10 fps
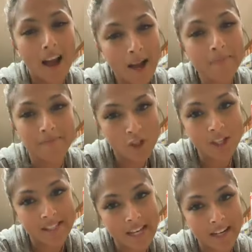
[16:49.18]
I'm
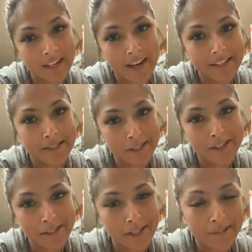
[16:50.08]
just kidding, guys.
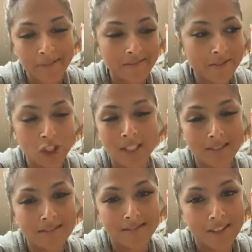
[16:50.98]
Seriously, I'm
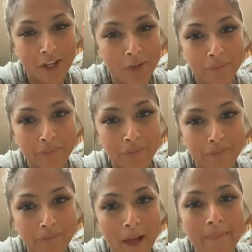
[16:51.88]
just, you know,
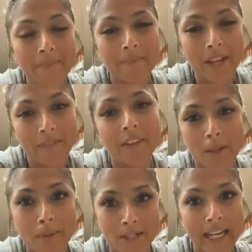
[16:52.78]
I'm like
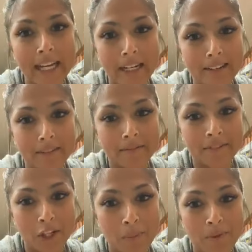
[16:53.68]
50% kidding and
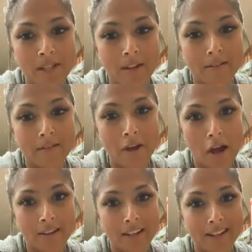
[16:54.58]
50%
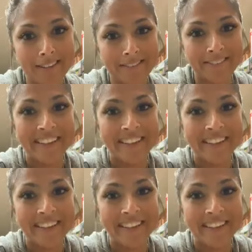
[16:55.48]
not kidding.